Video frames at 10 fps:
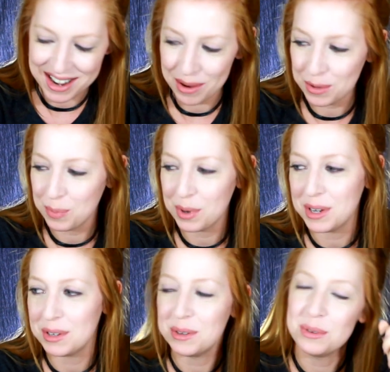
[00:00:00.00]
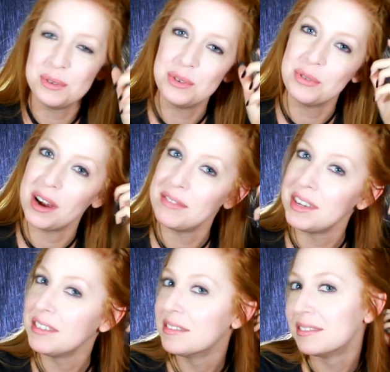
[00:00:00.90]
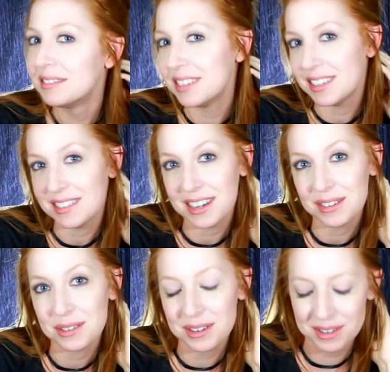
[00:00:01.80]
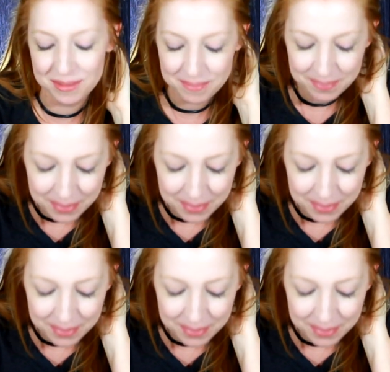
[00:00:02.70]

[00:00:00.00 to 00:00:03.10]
and I was pretty new to driving a Standard.